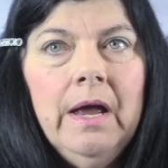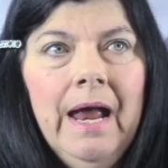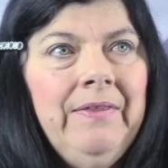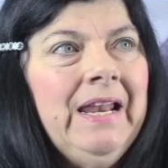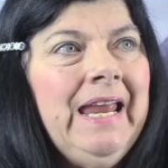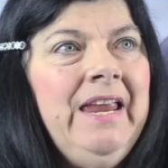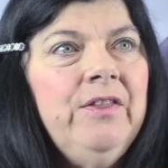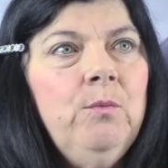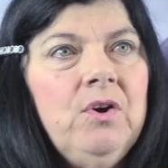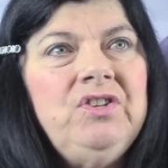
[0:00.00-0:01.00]
And then I hear
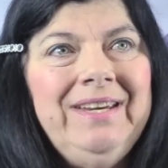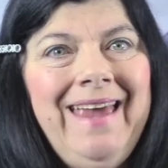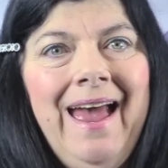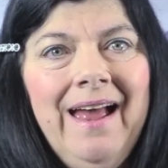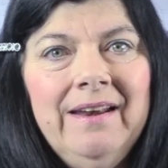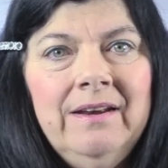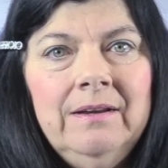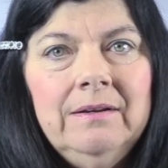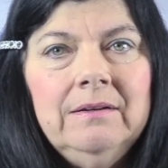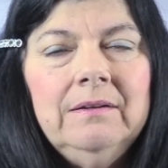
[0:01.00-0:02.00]
the words again
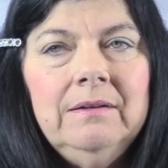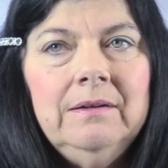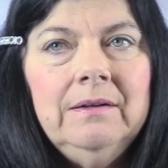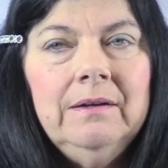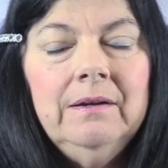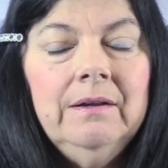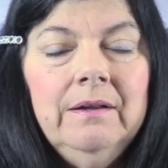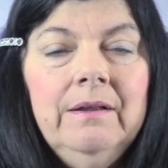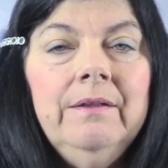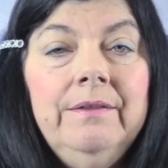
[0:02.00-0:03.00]

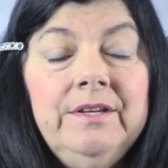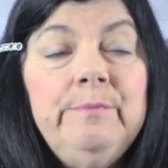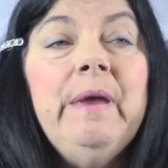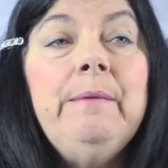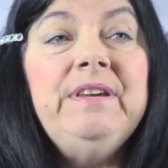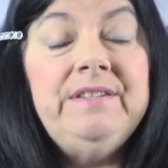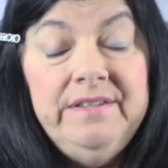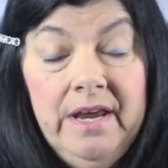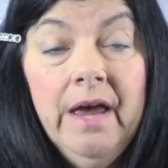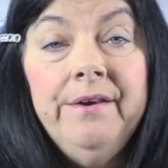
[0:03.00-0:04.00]
this baby's
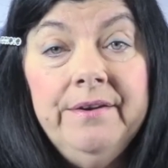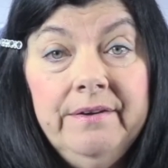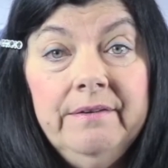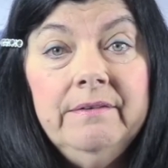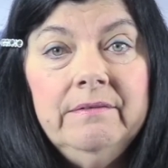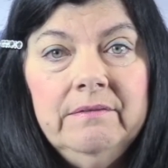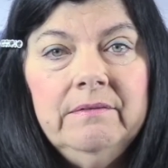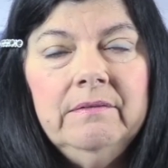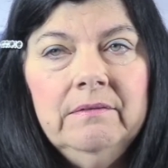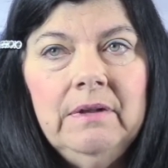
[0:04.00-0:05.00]
dead.
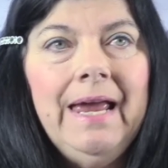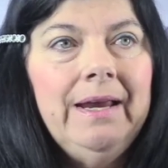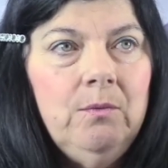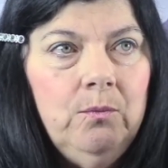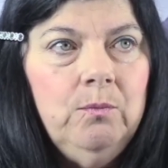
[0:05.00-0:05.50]
Like,